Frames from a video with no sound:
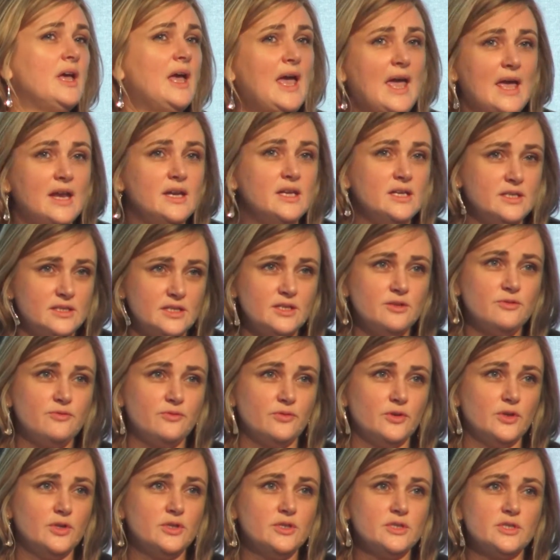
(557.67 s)
any
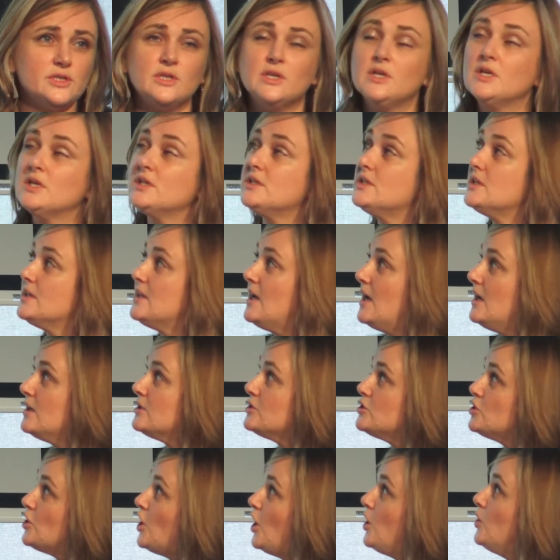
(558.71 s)
different to
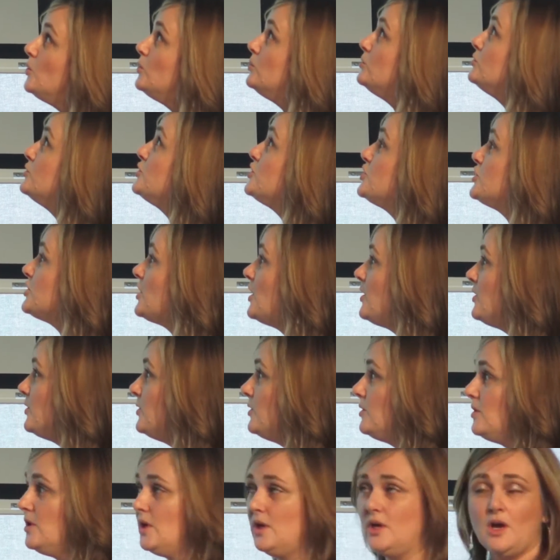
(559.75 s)
that told, shown
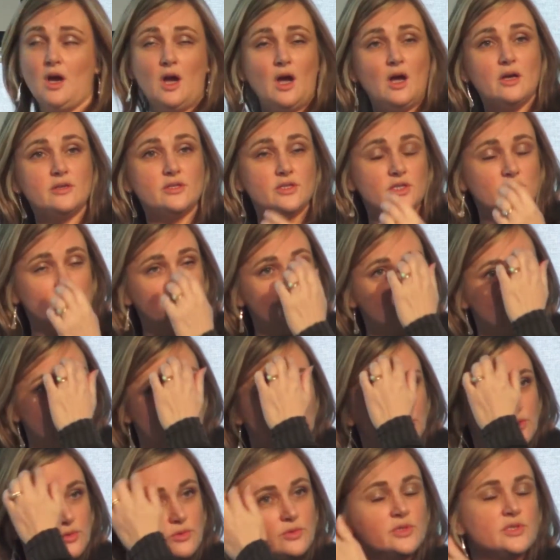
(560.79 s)
and asked to
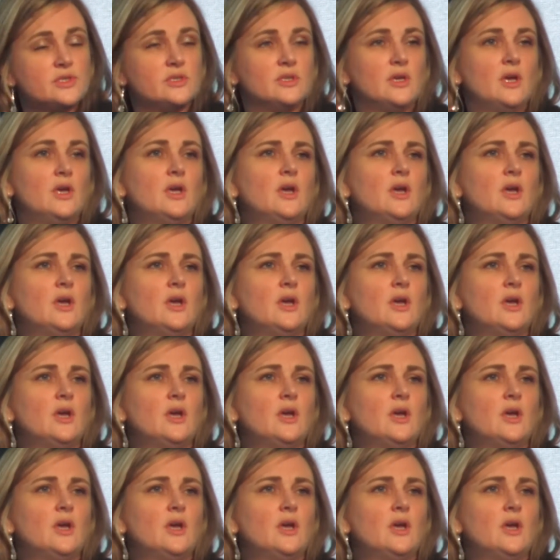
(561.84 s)
use